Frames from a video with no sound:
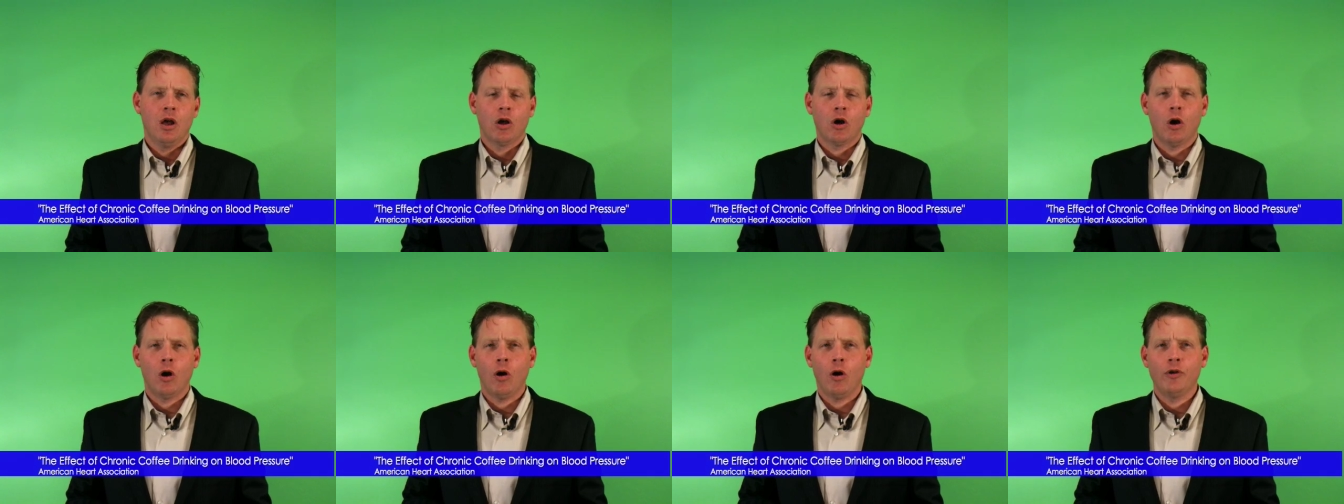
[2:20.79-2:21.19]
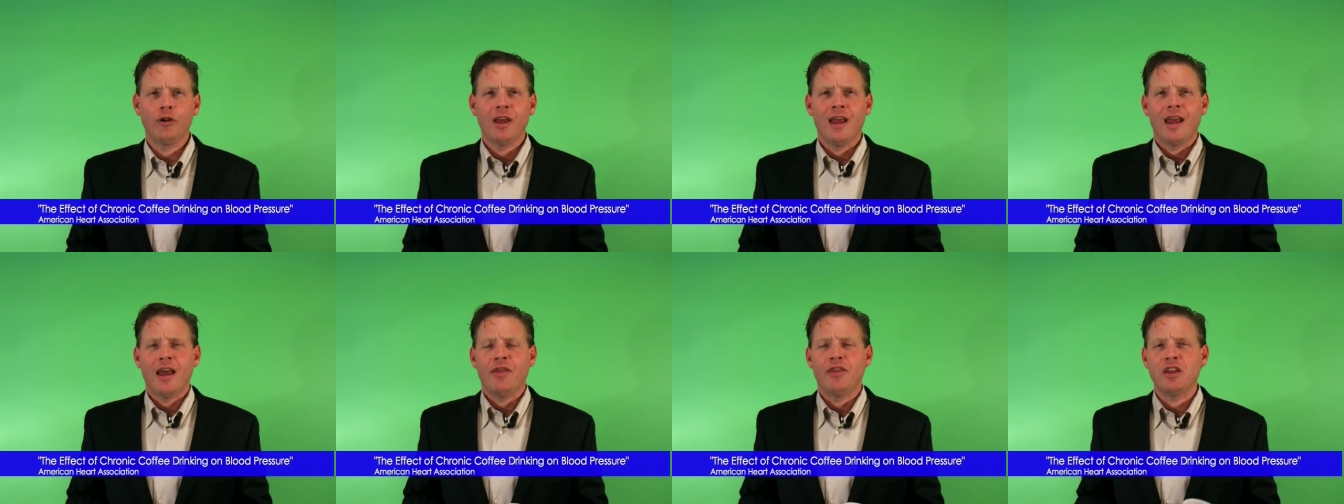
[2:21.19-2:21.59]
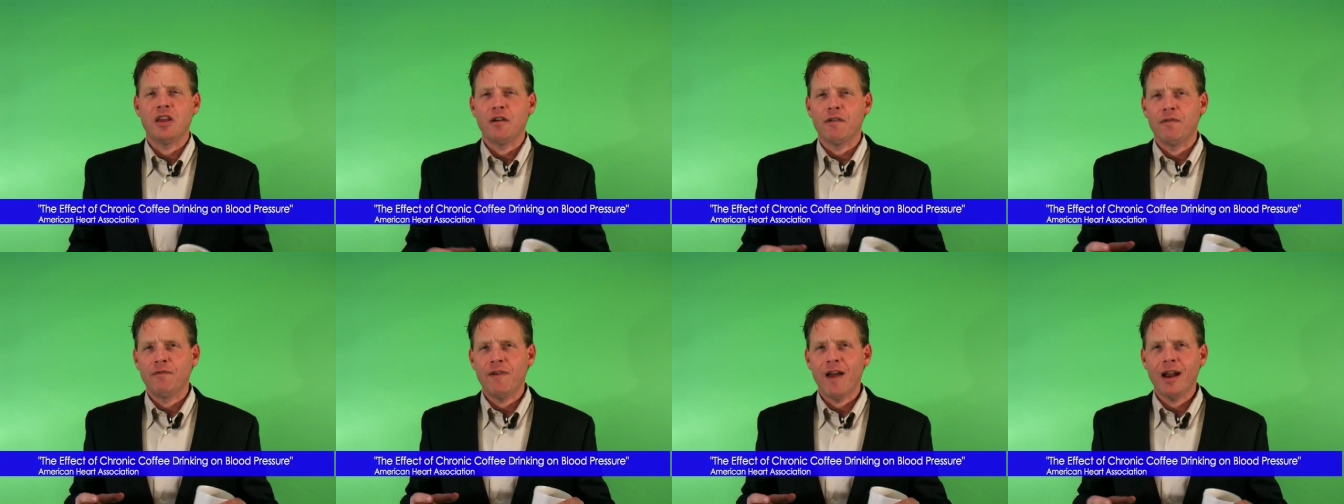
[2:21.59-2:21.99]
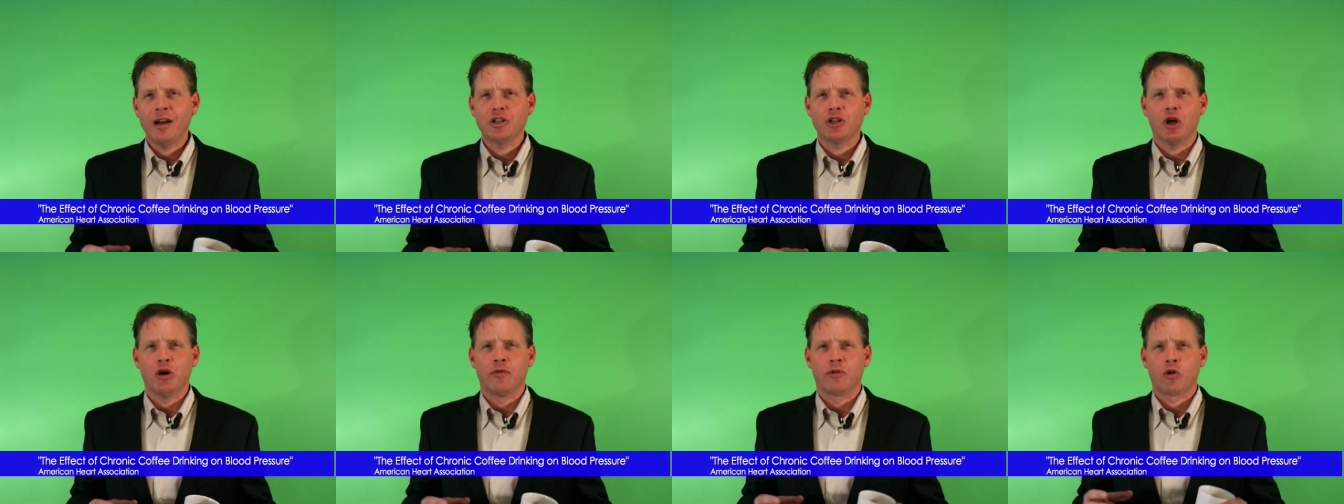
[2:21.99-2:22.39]
called "The
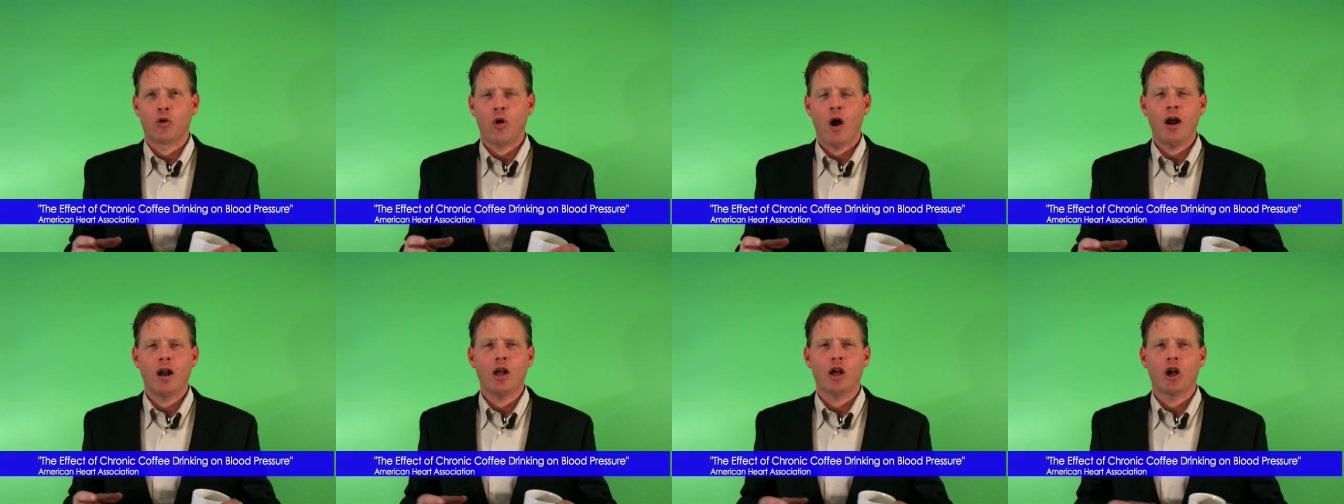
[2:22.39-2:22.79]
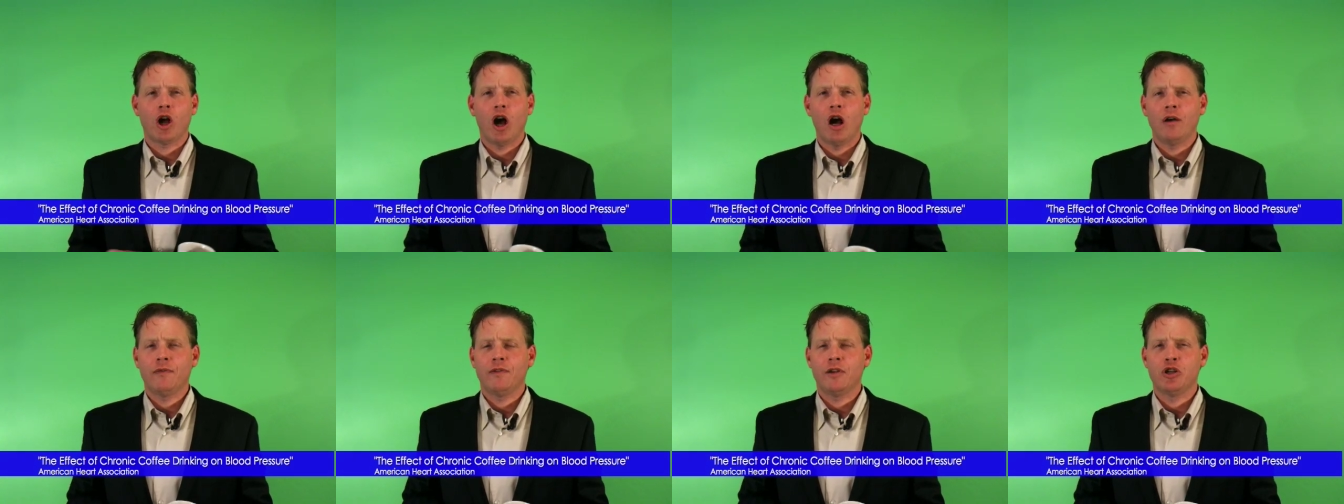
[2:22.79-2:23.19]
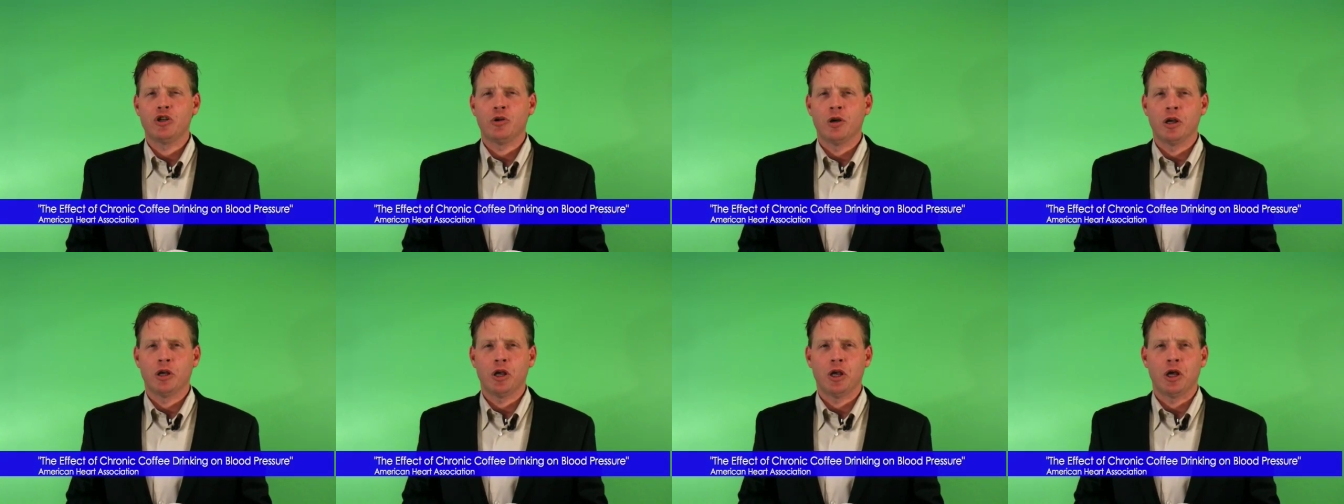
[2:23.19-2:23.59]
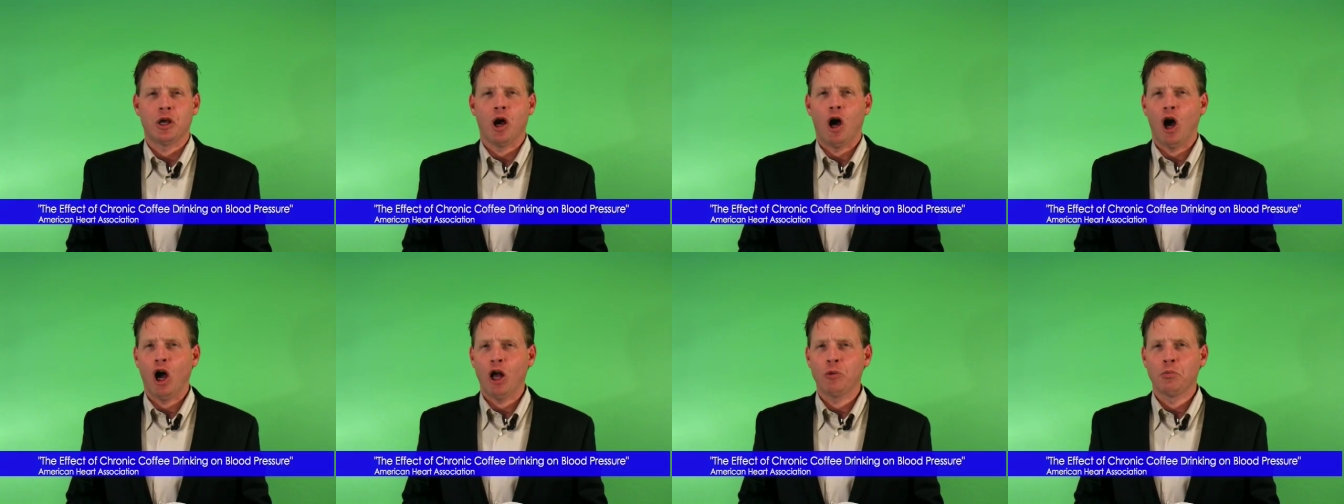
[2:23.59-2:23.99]
Effect of Chronic Coffee
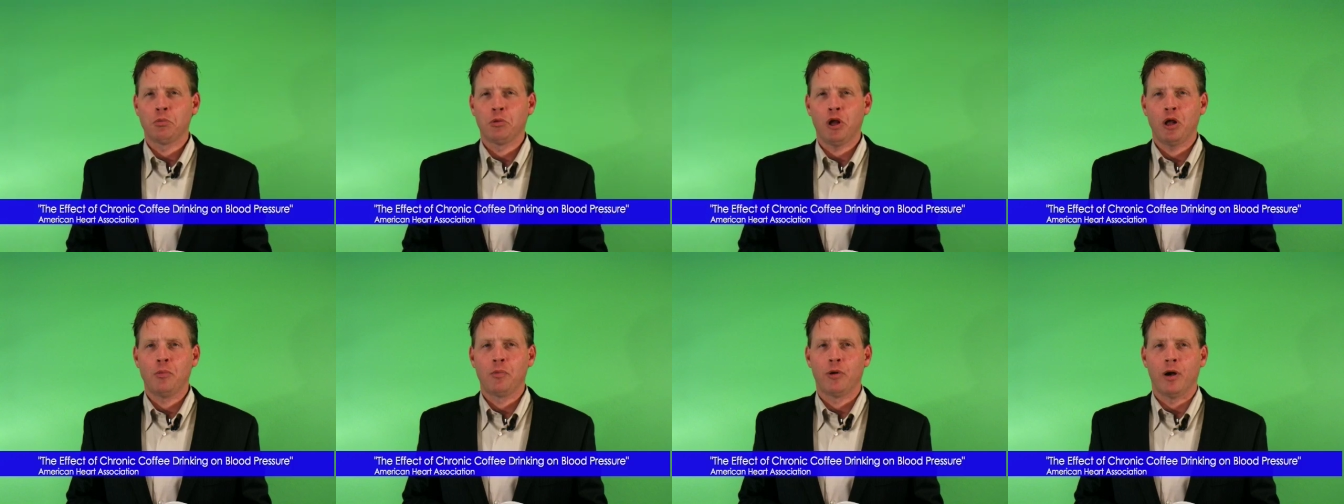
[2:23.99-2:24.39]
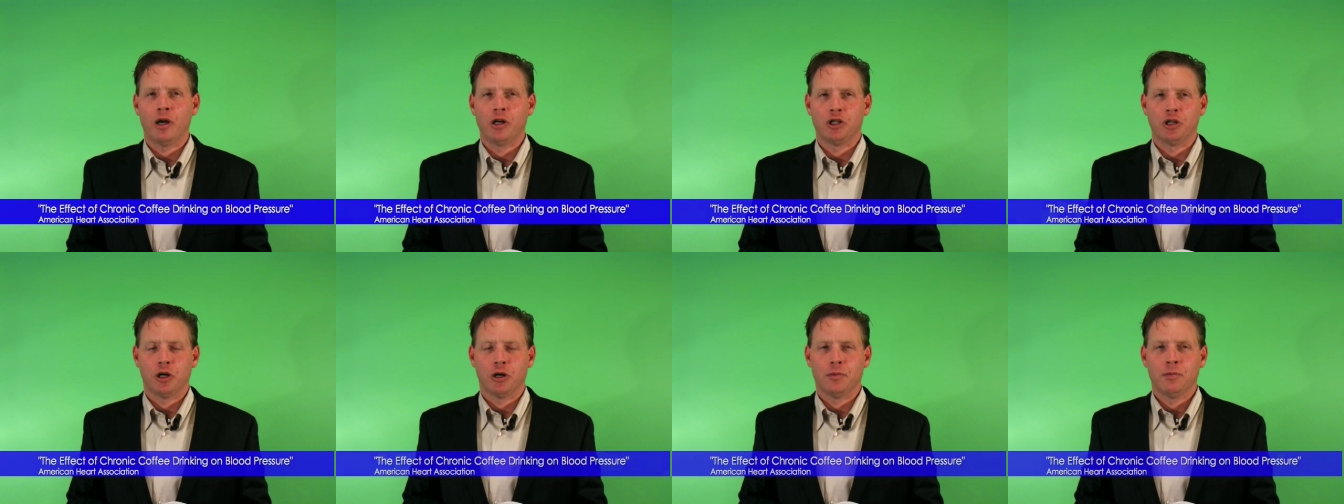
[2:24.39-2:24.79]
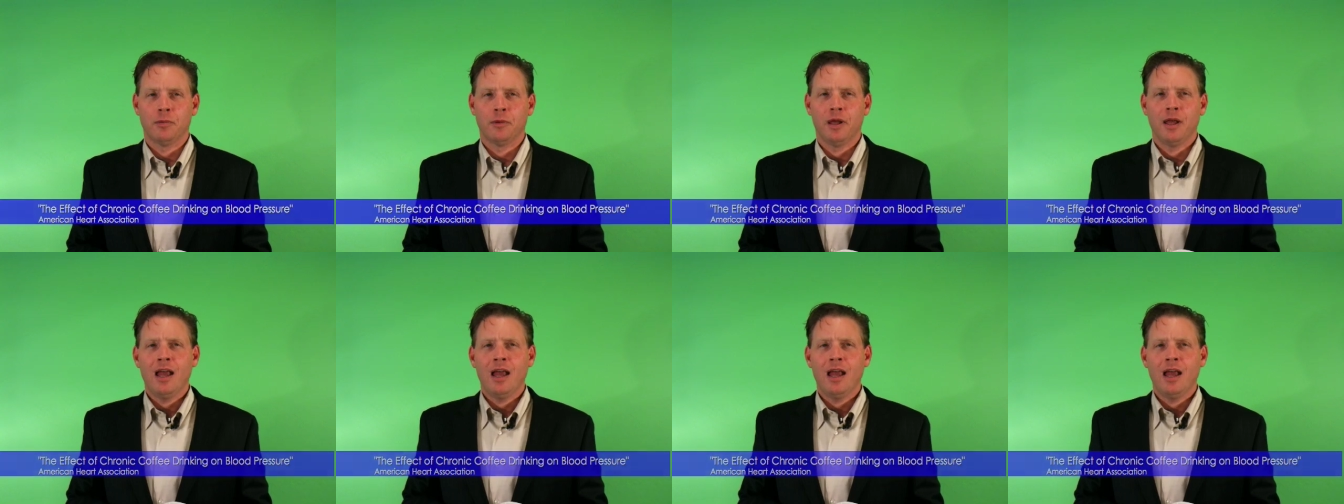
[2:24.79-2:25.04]
Drinking on Blood Pressure,"